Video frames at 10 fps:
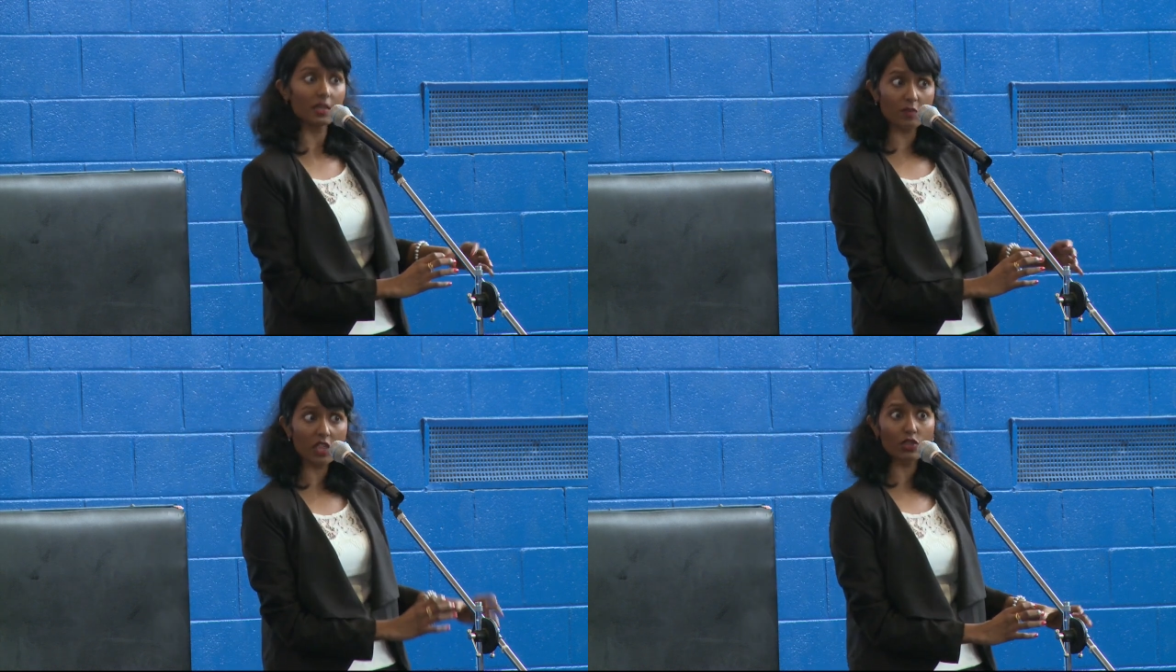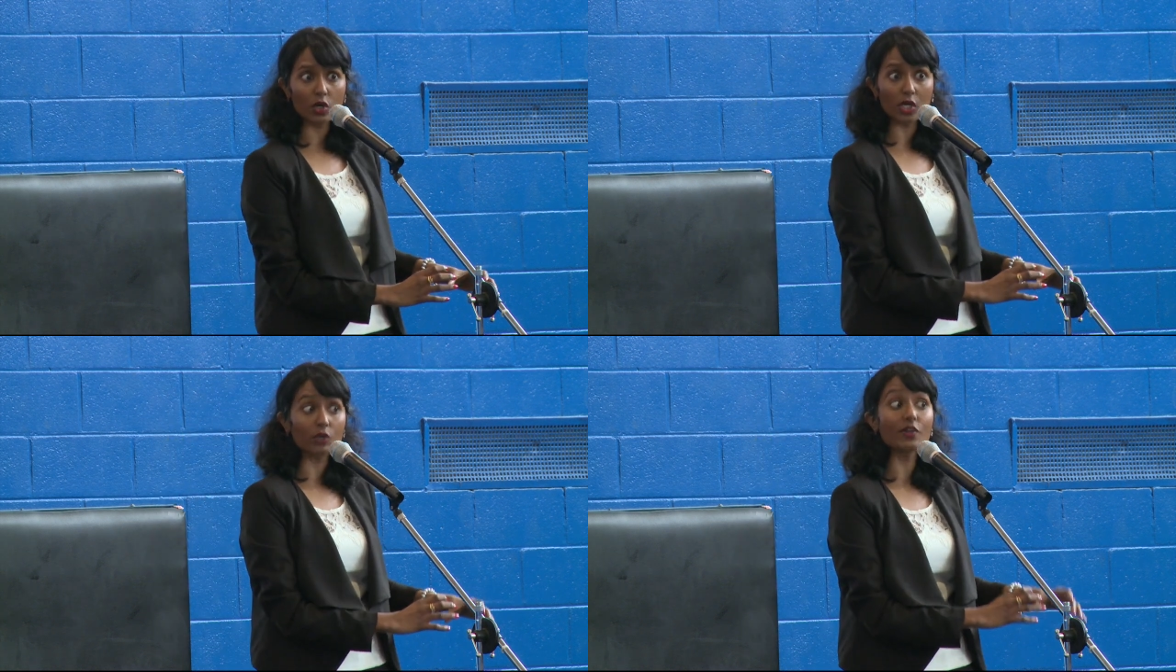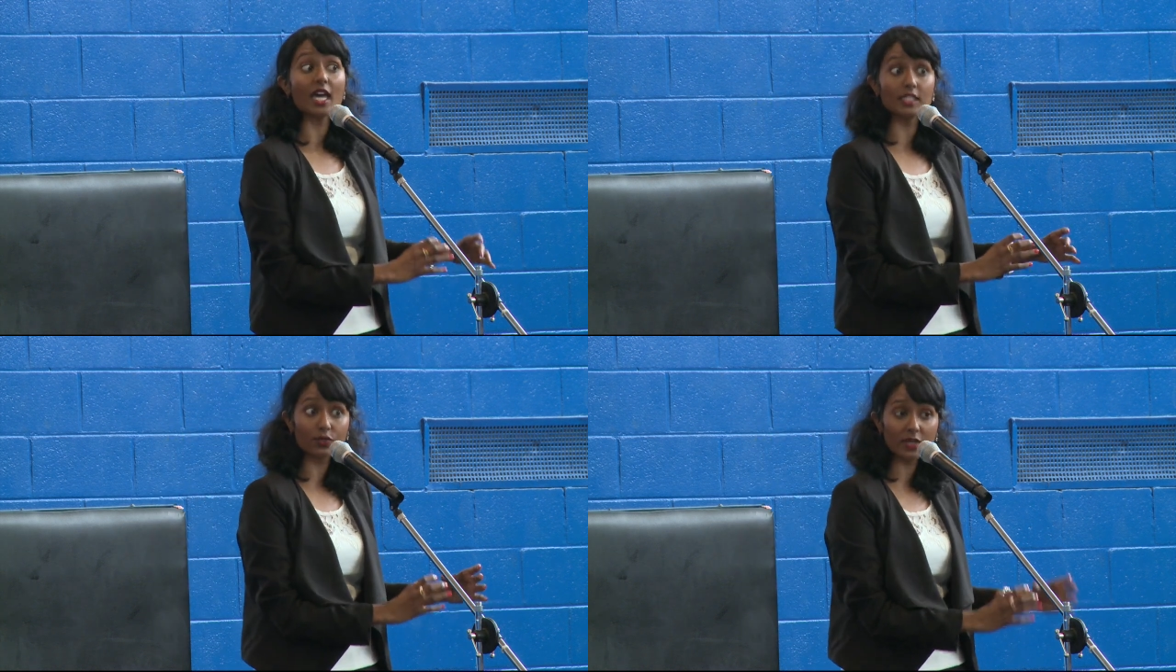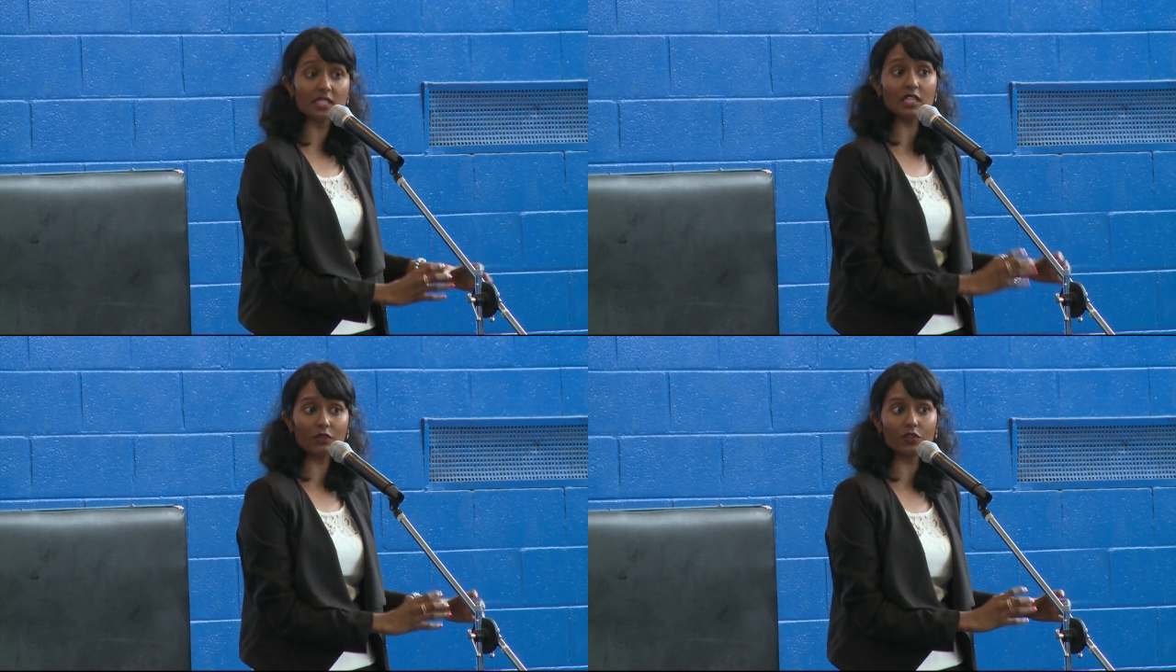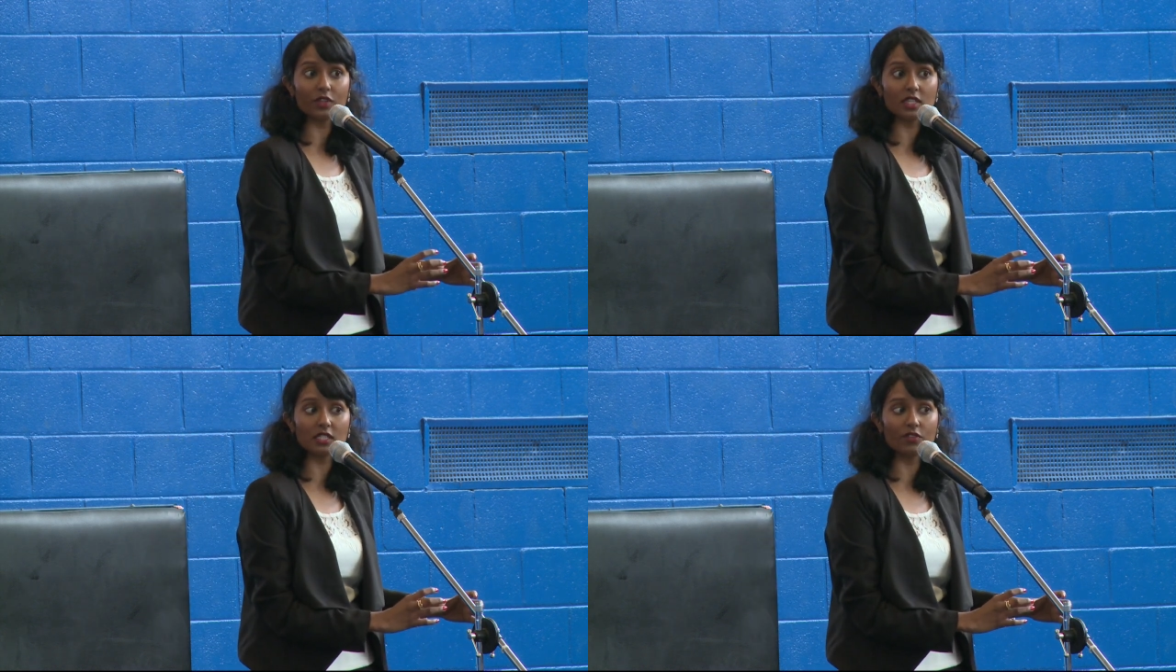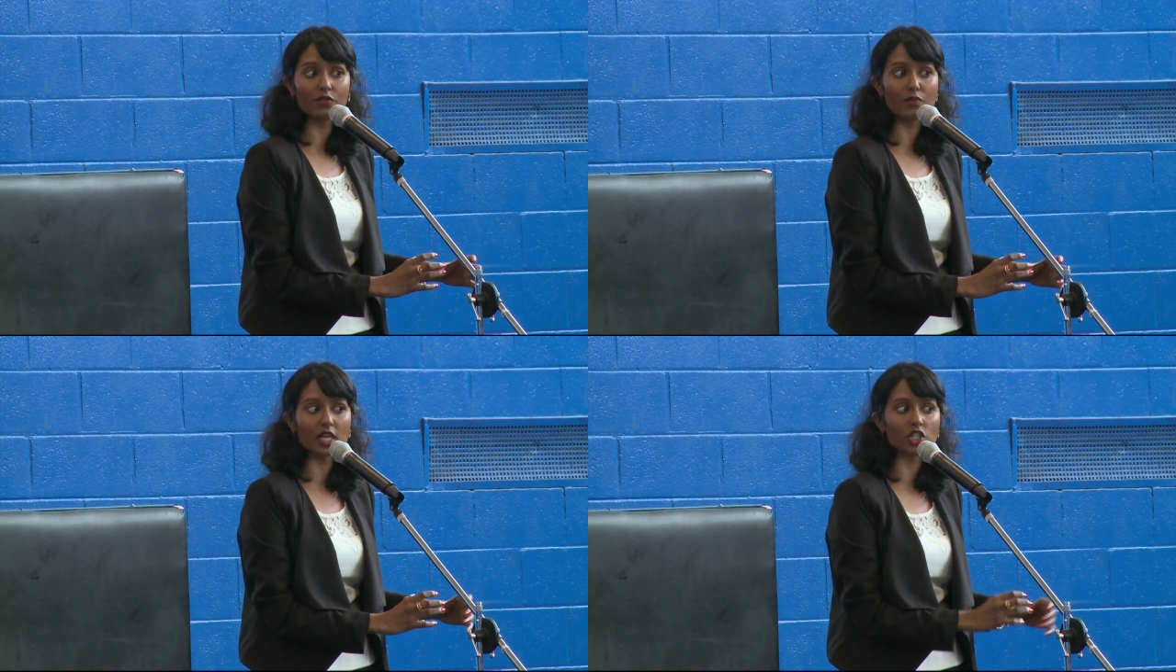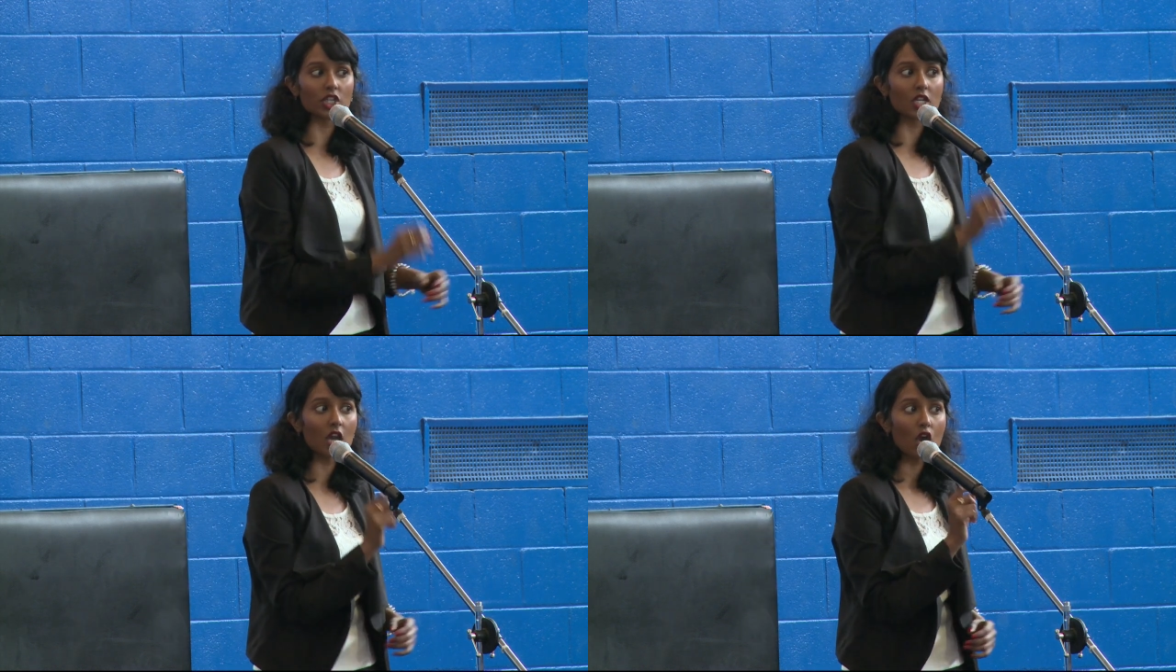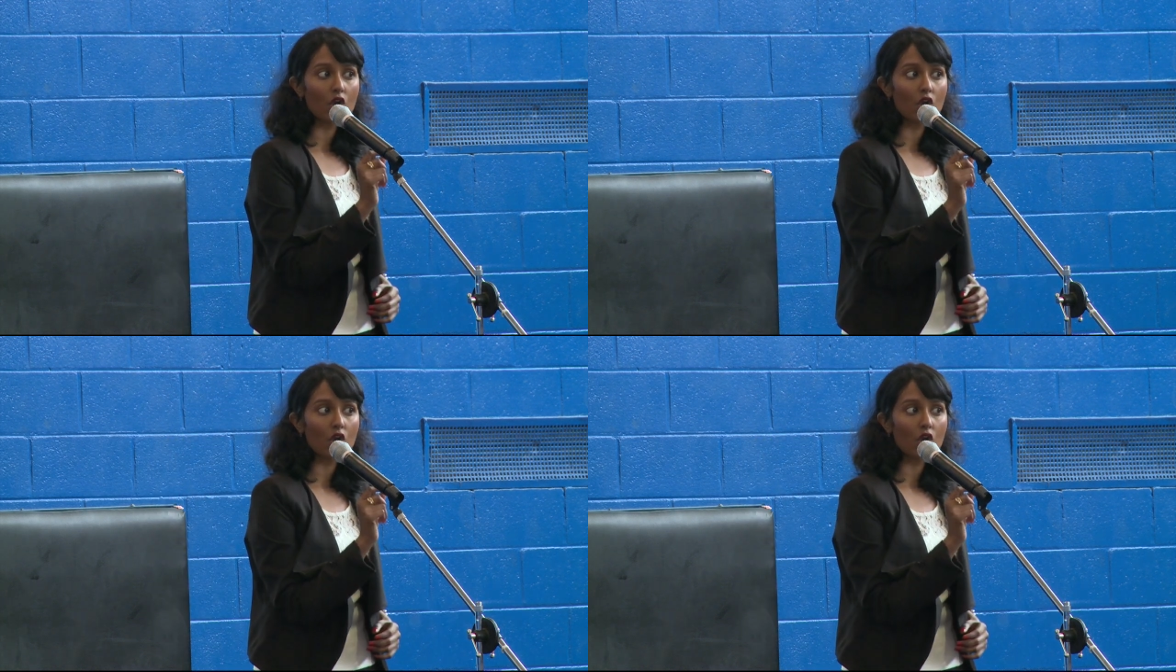can be thought of as the receiver for this information,